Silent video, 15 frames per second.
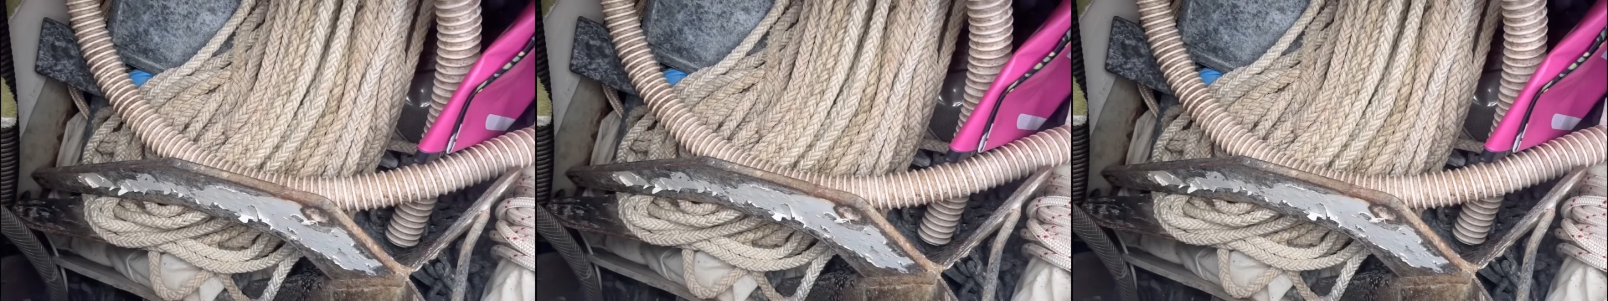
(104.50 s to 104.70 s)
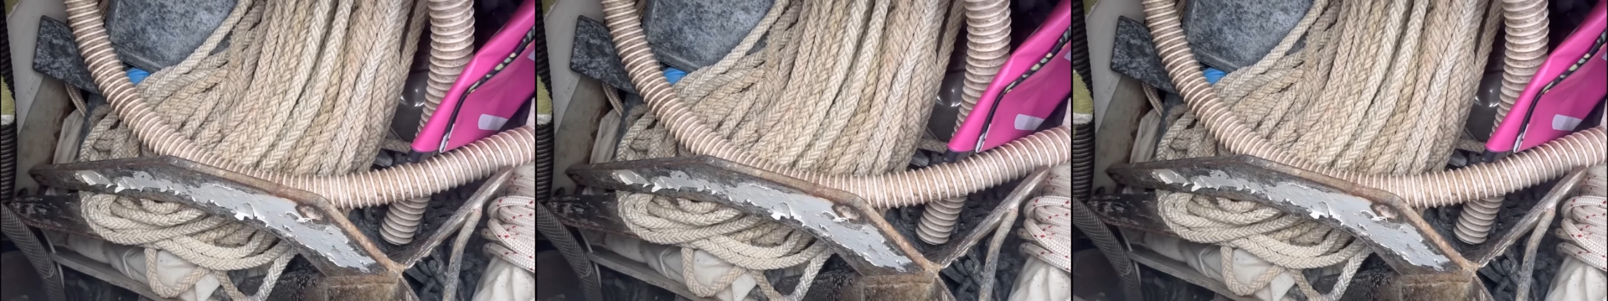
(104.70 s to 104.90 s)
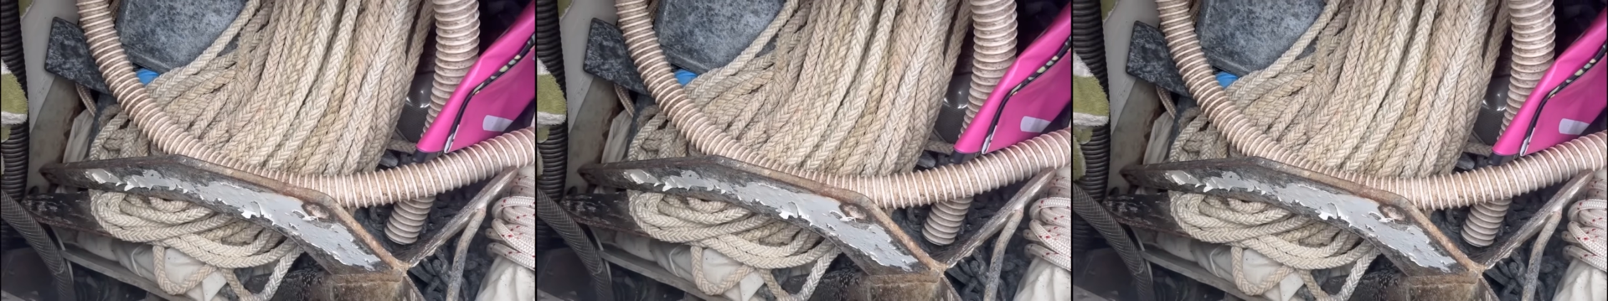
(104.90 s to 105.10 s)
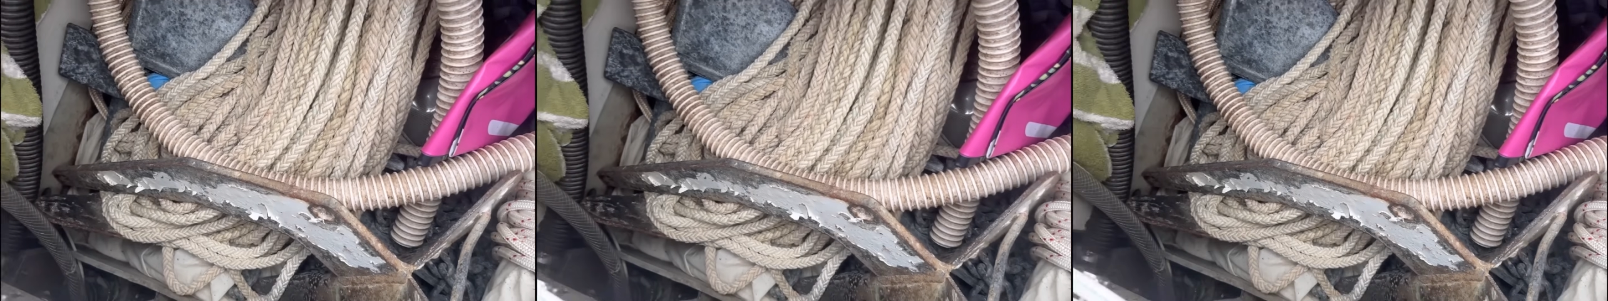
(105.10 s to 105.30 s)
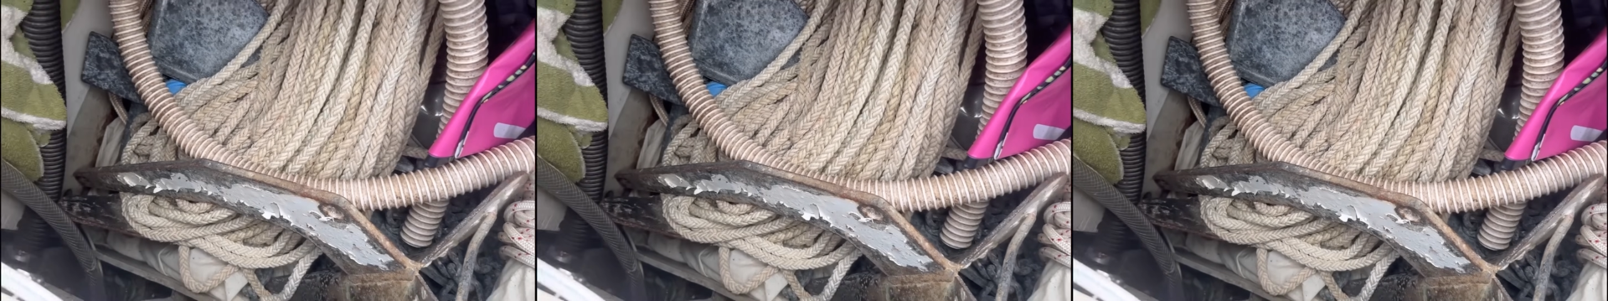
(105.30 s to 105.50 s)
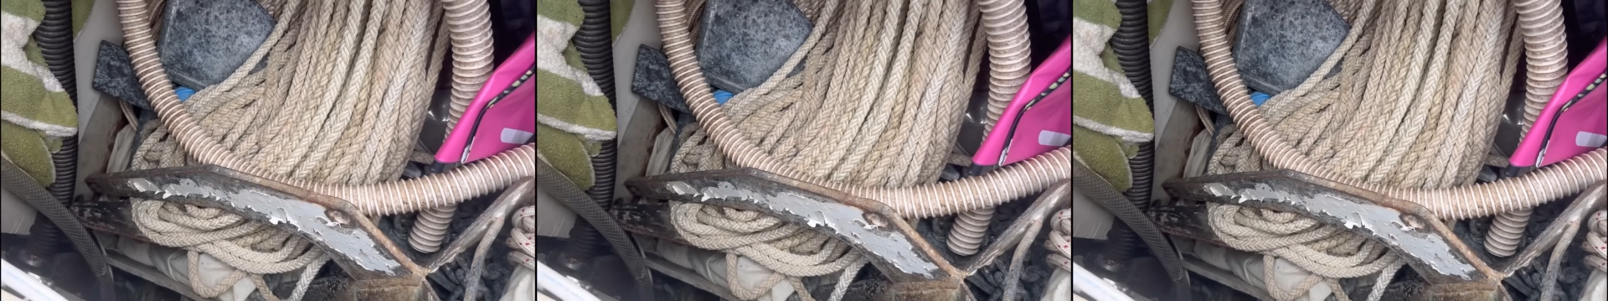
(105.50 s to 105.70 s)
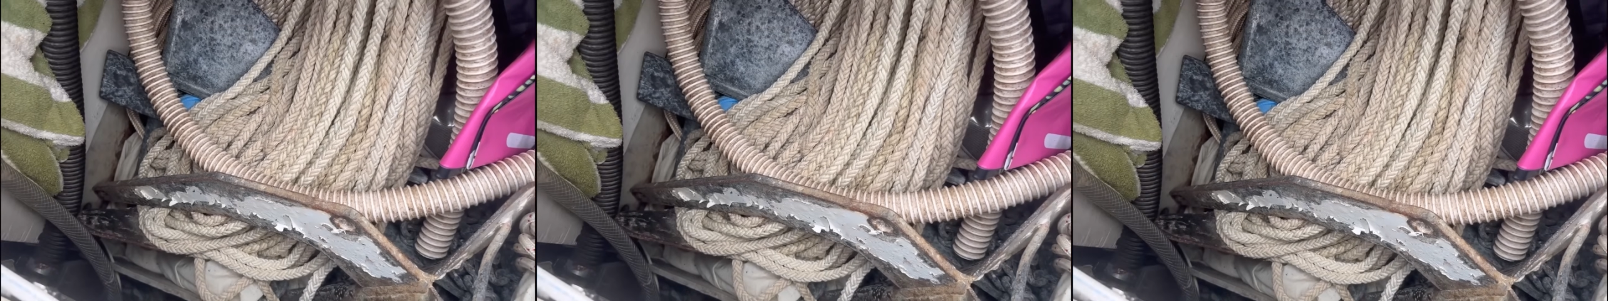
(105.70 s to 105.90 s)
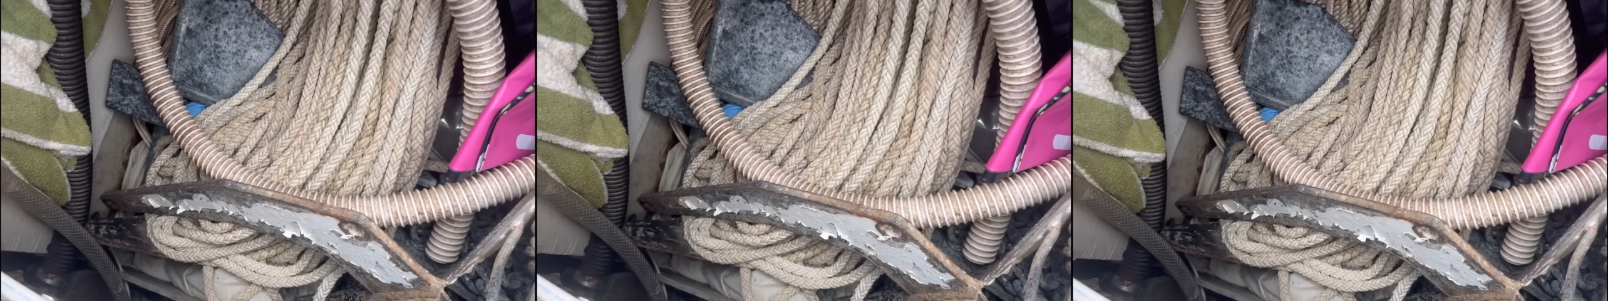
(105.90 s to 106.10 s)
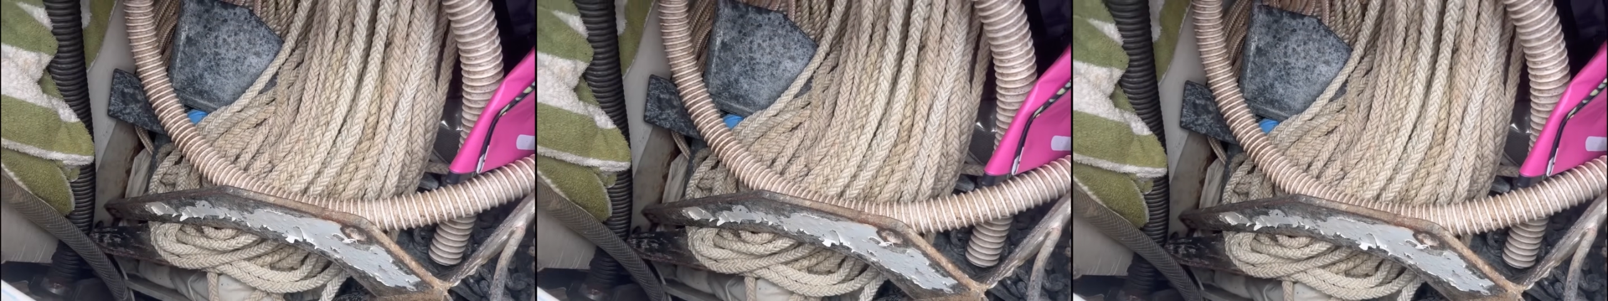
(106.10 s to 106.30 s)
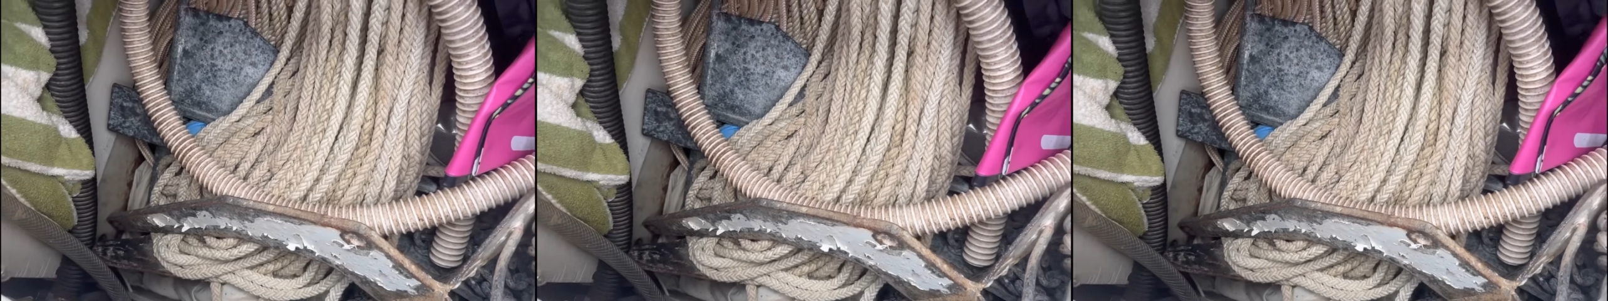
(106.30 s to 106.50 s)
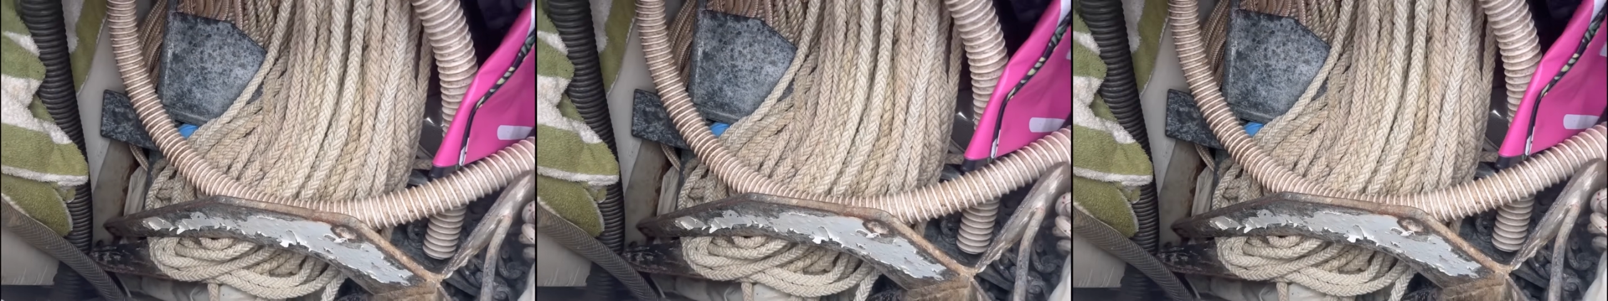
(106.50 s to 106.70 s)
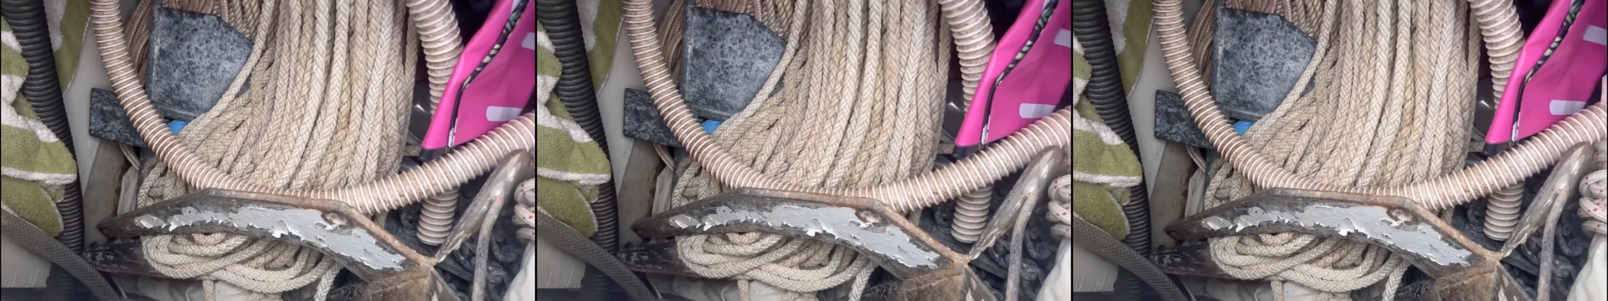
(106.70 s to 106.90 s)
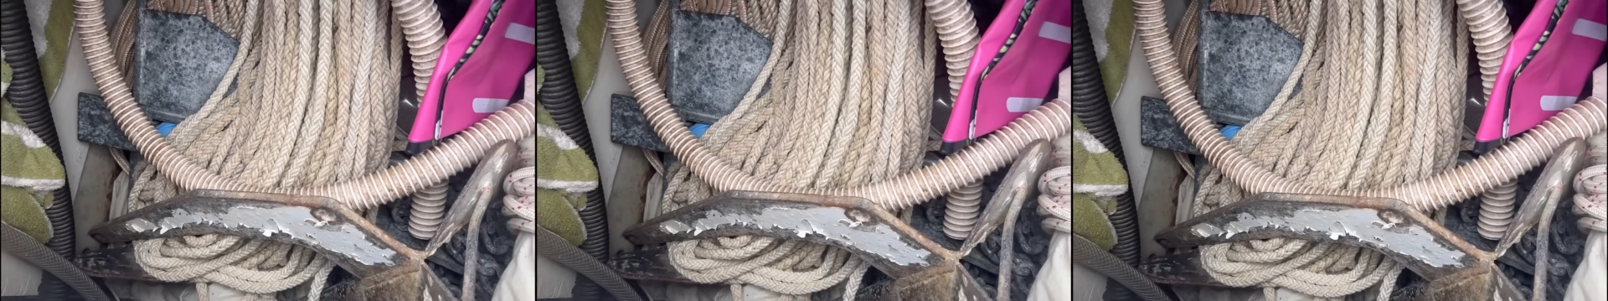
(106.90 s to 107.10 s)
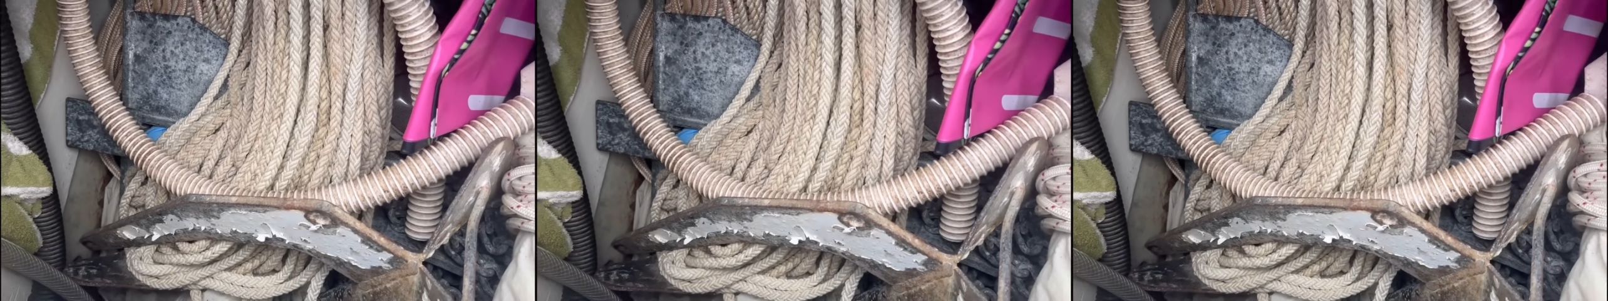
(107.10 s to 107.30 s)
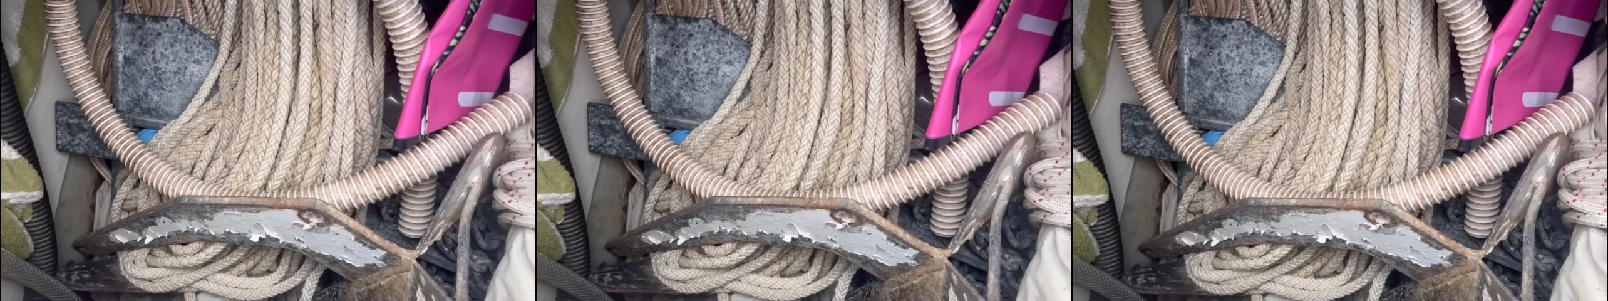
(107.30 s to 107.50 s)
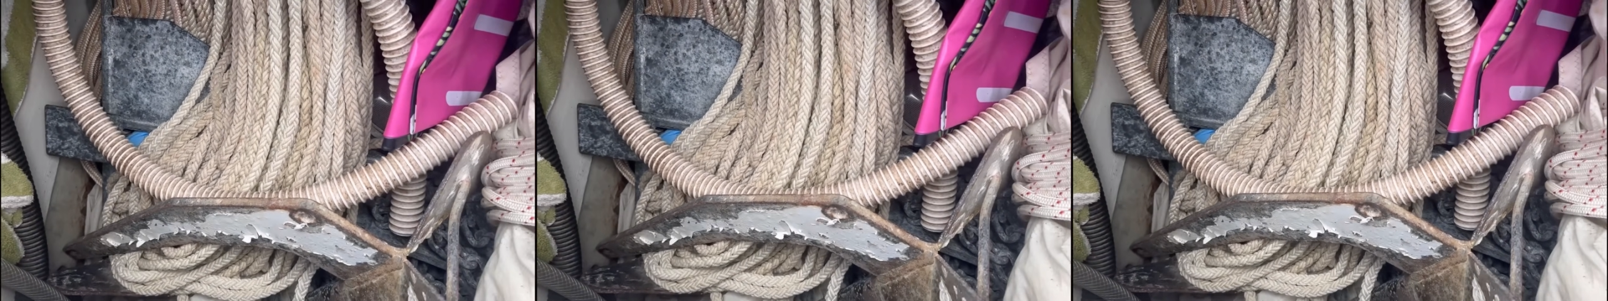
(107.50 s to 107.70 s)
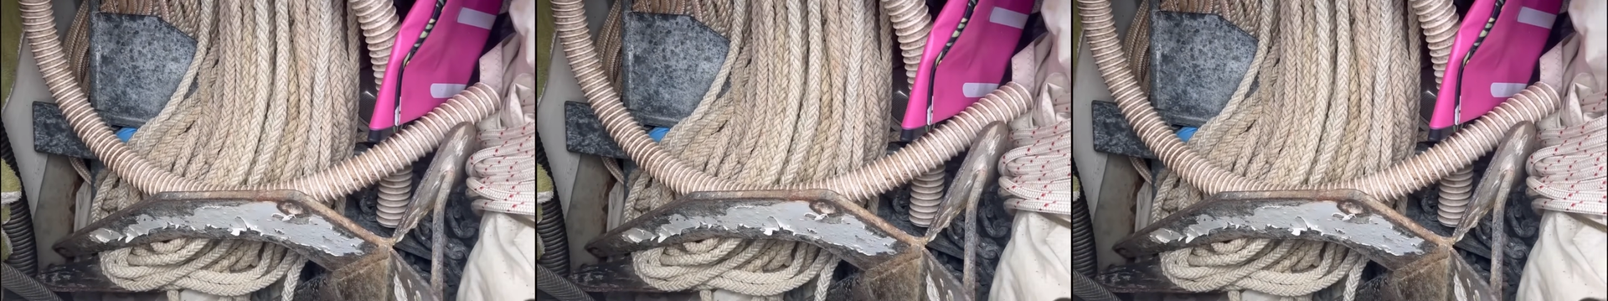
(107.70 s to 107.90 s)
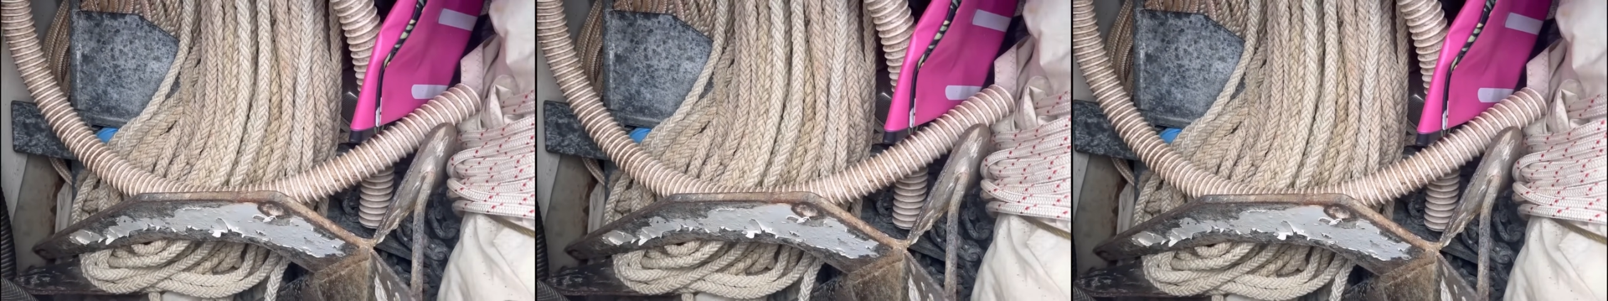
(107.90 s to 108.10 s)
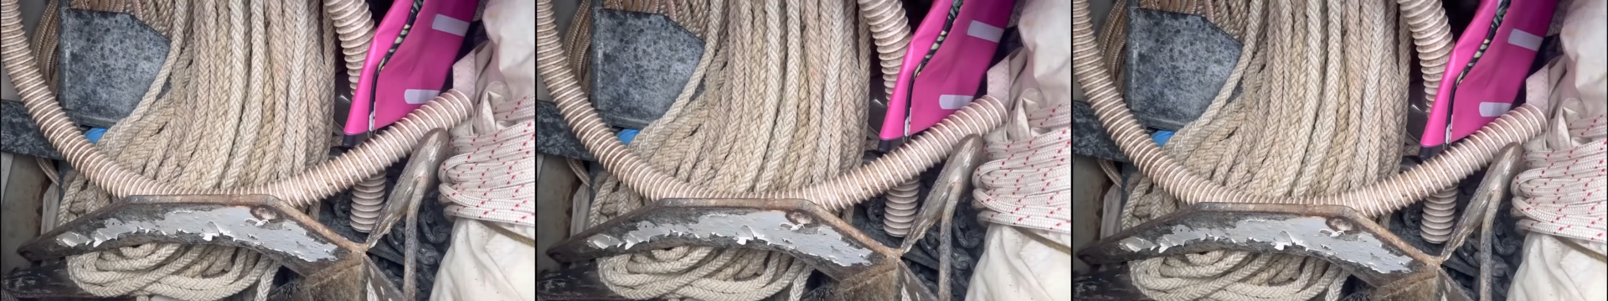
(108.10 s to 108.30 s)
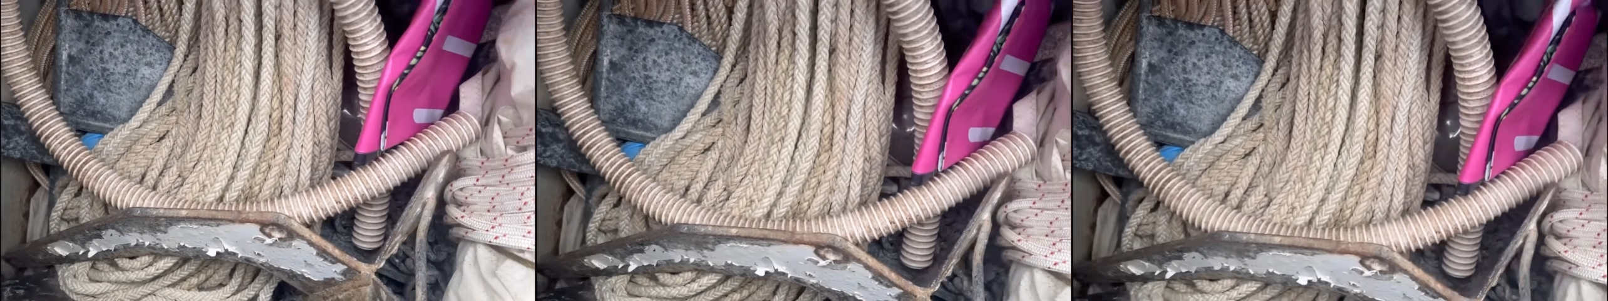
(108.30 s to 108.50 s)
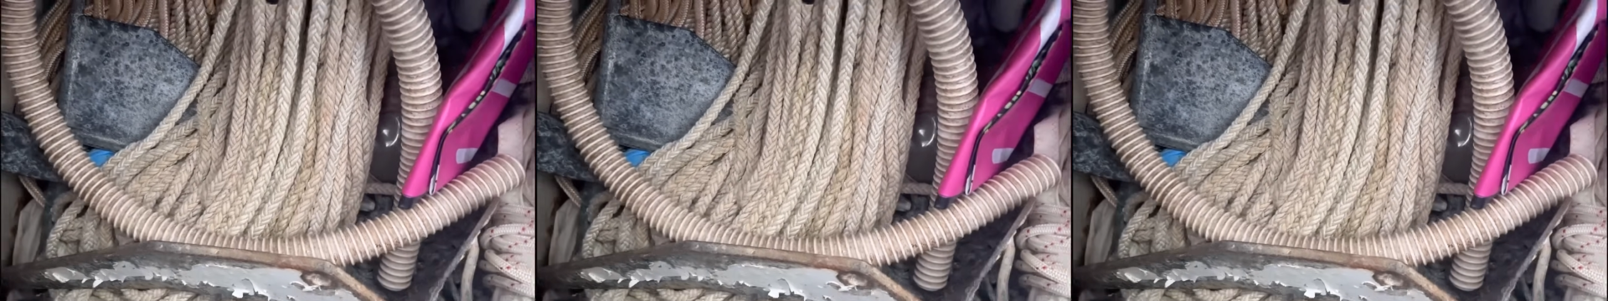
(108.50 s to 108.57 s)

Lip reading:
No face is visible, so there are no lips to read.